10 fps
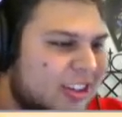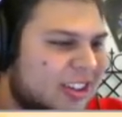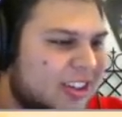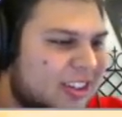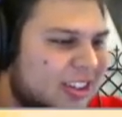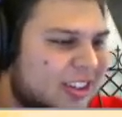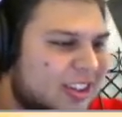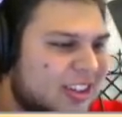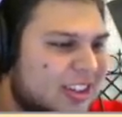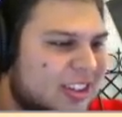
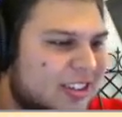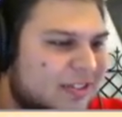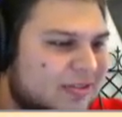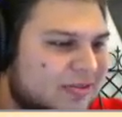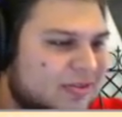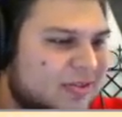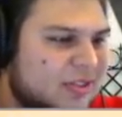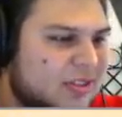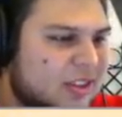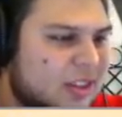
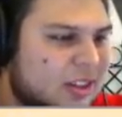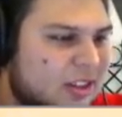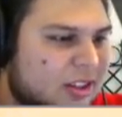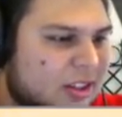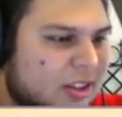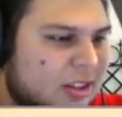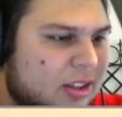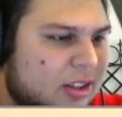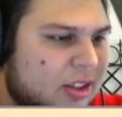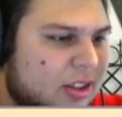
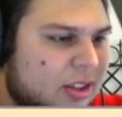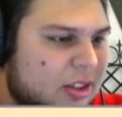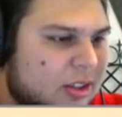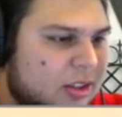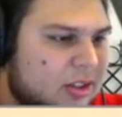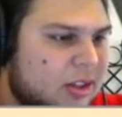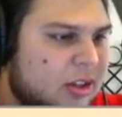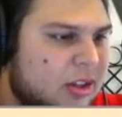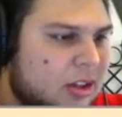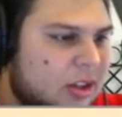
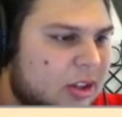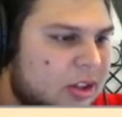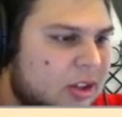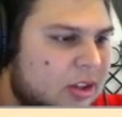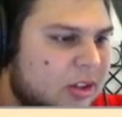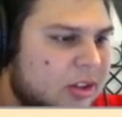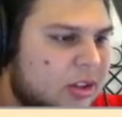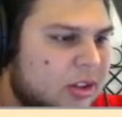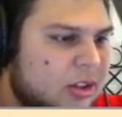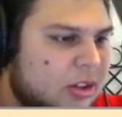
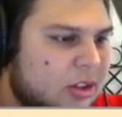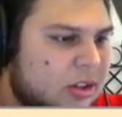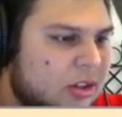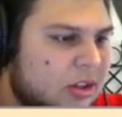Nothing is said.